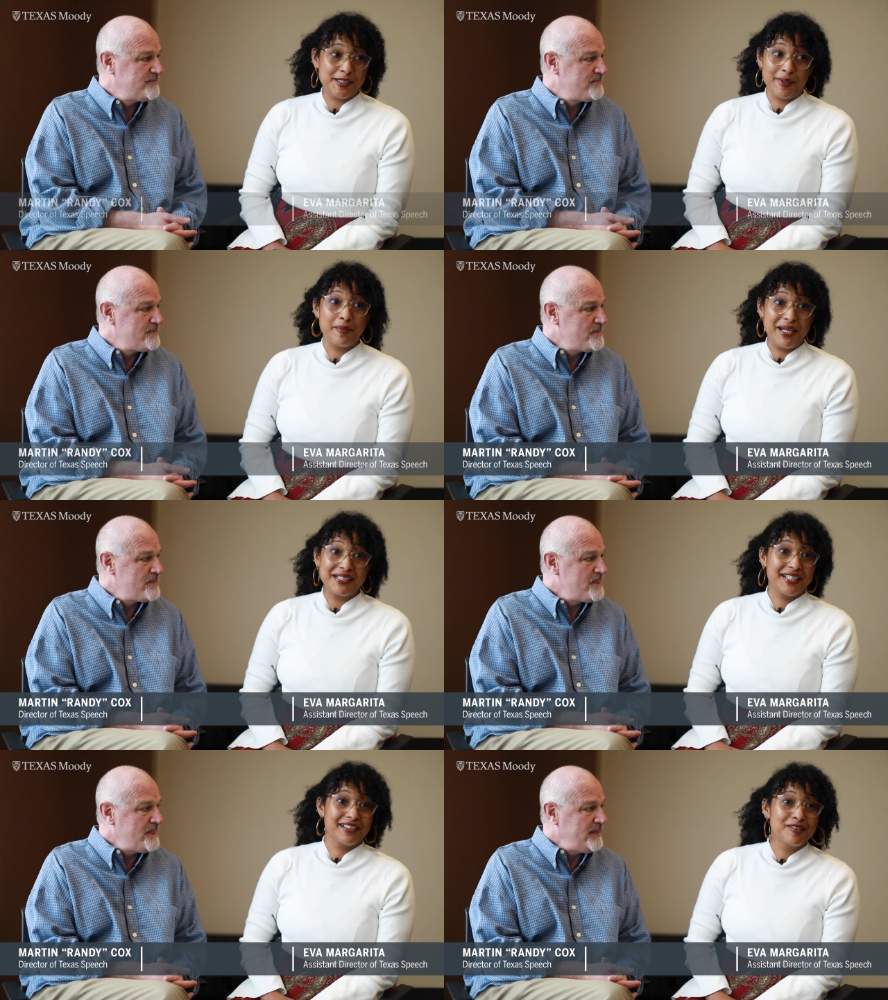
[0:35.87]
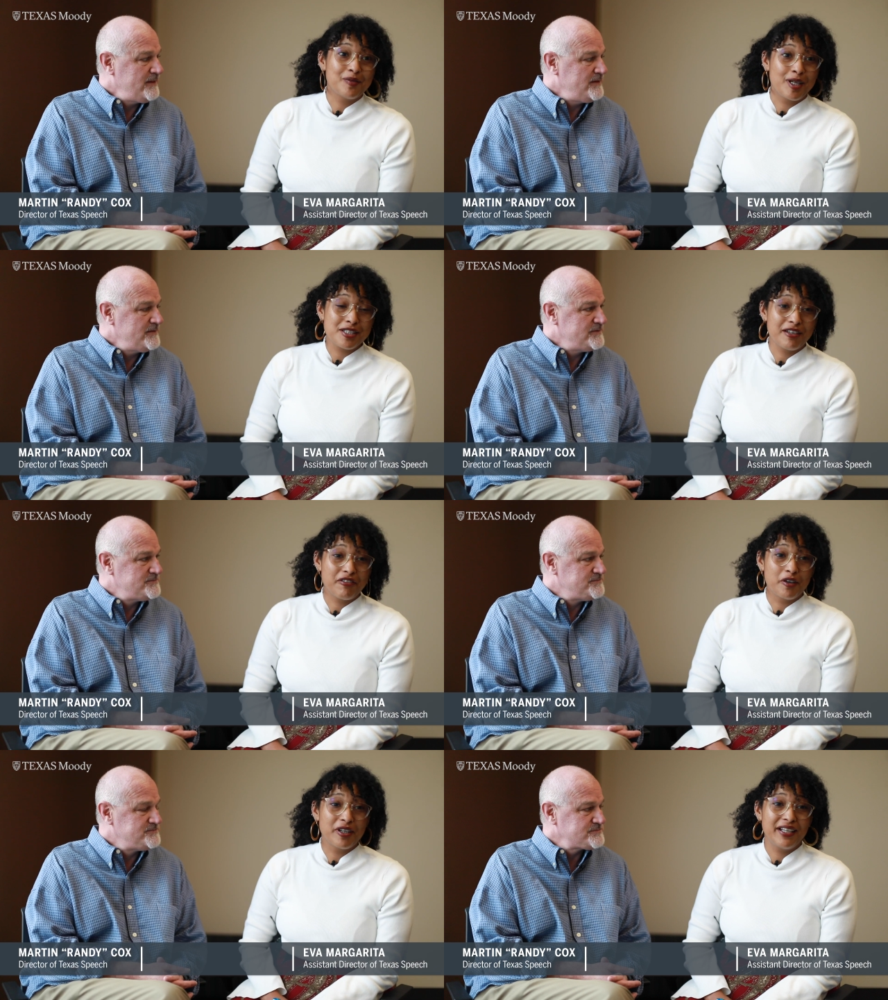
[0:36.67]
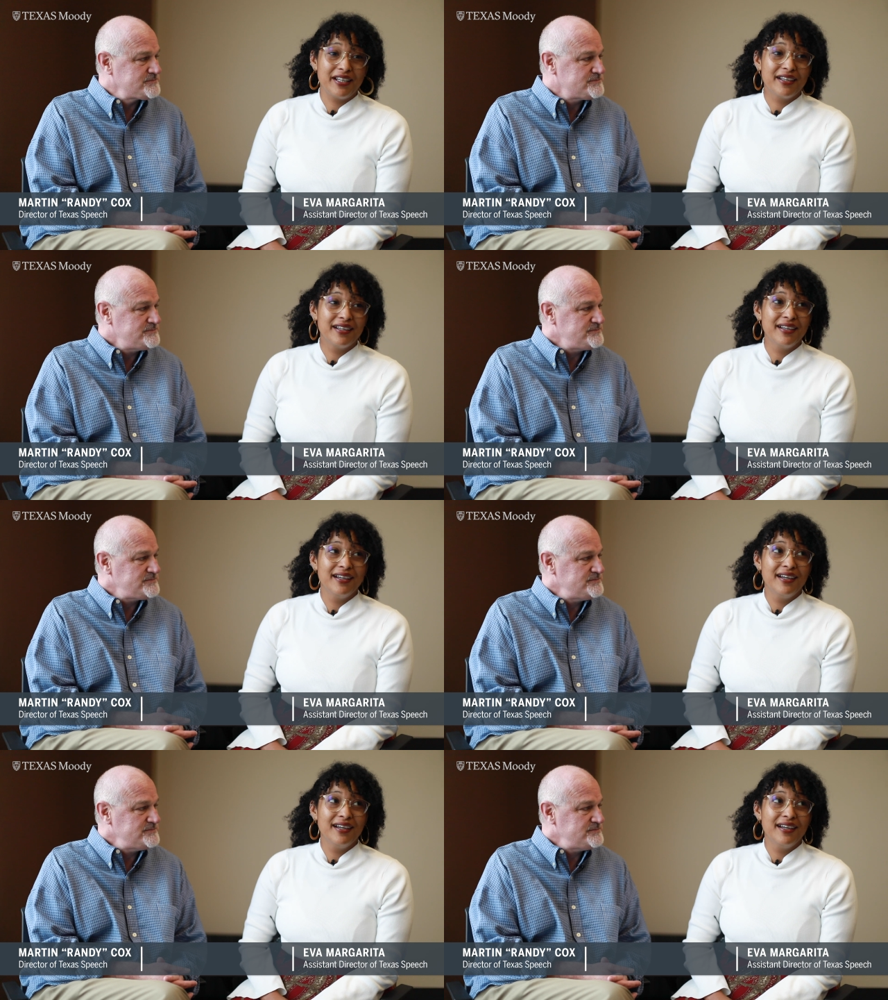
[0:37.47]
Speaker 1: It's been amazing watching Fernie